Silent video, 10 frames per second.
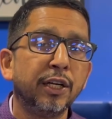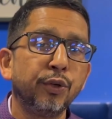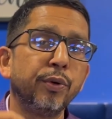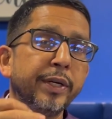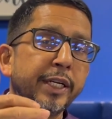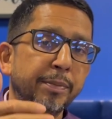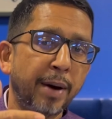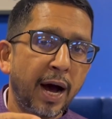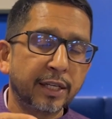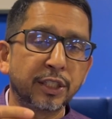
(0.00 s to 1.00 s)
your NEET
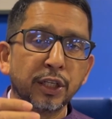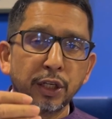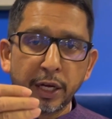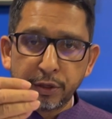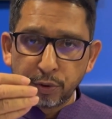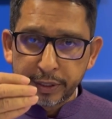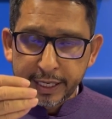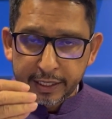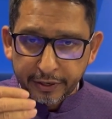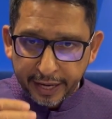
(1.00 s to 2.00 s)
marks and your
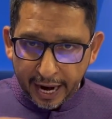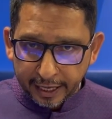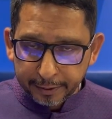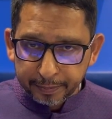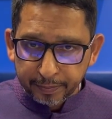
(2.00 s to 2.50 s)
NEET rank.